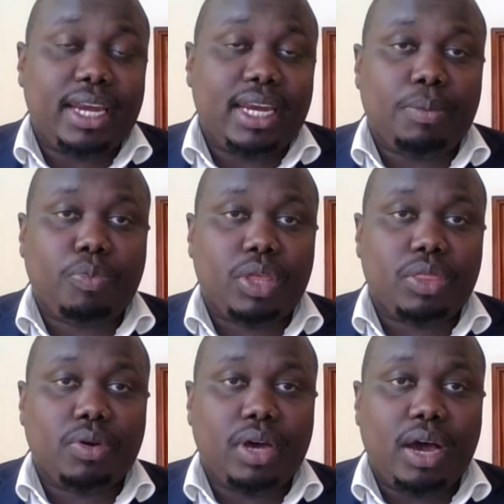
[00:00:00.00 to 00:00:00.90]
end up
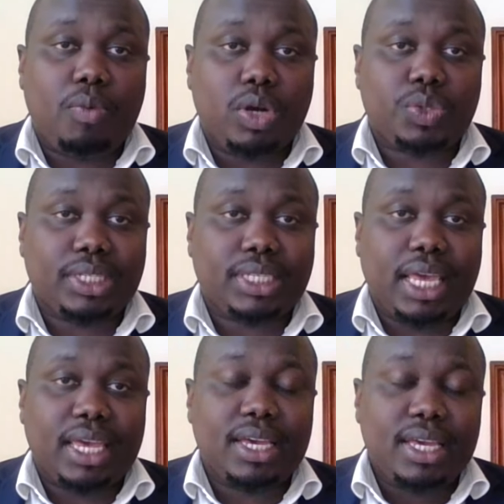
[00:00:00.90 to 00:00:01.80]
with uh, what you're
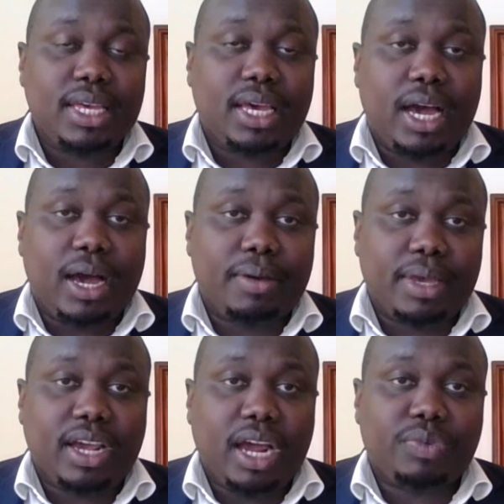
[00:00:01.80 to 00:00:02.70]
seeing uh,
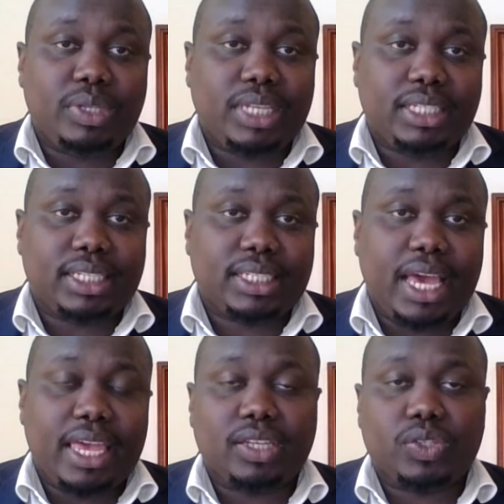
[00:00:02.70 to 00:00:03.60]
in countries such as
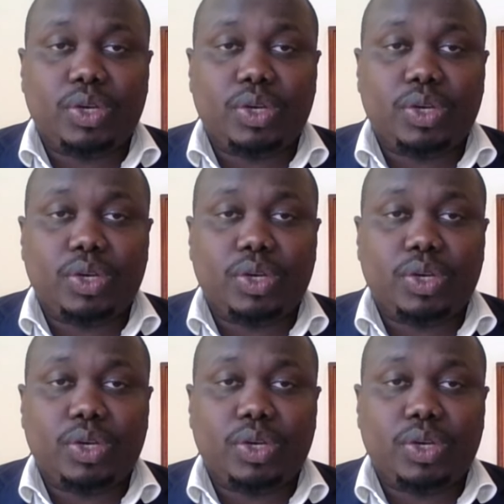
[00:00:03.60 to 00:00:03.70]
Kenya.